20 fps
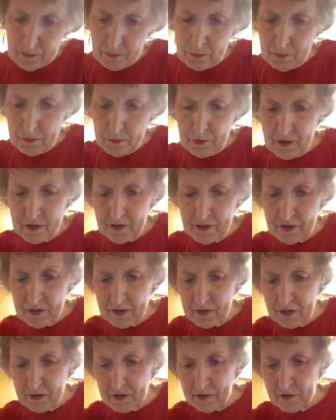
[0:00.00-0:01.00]
Put it
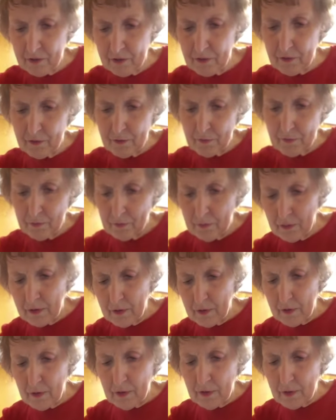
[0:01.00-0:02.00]
in here, and
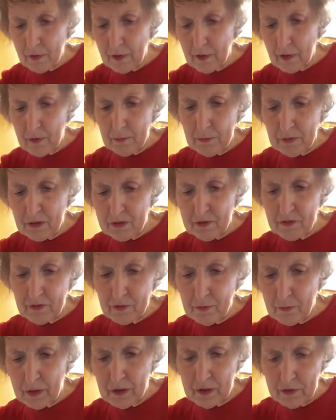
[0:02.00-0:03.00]
I mix it
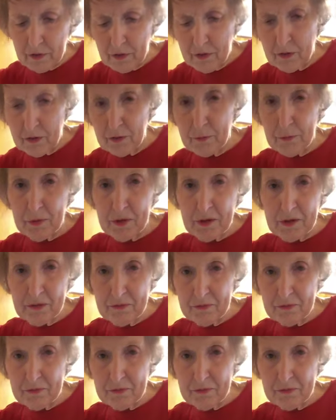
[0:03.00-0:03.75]
around a little bit.